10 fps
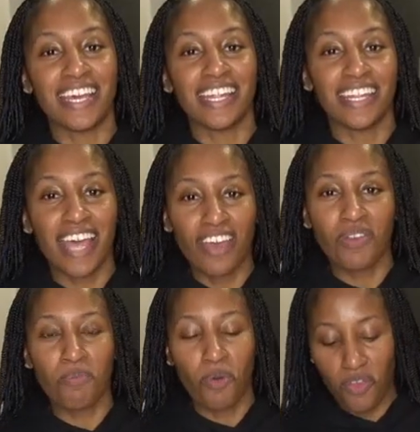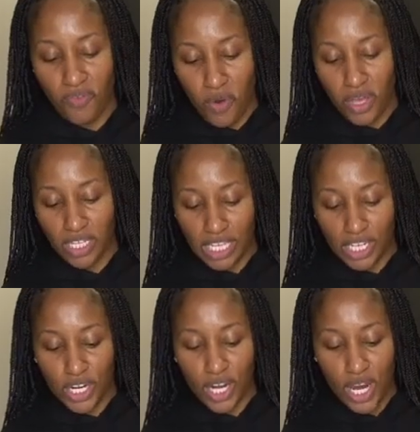11.4
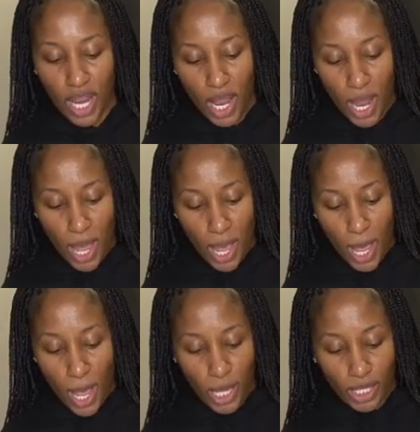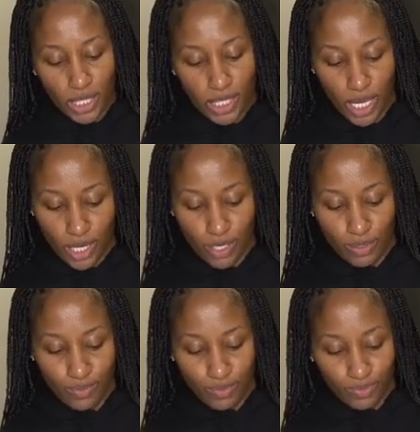liter container.
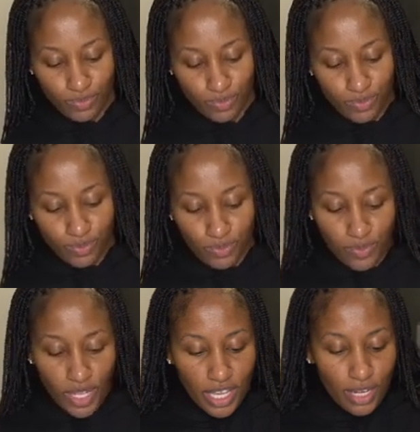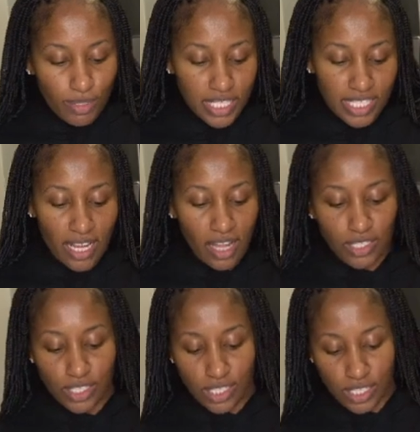And it was
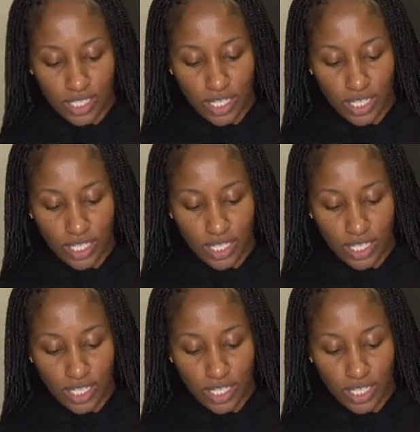$6.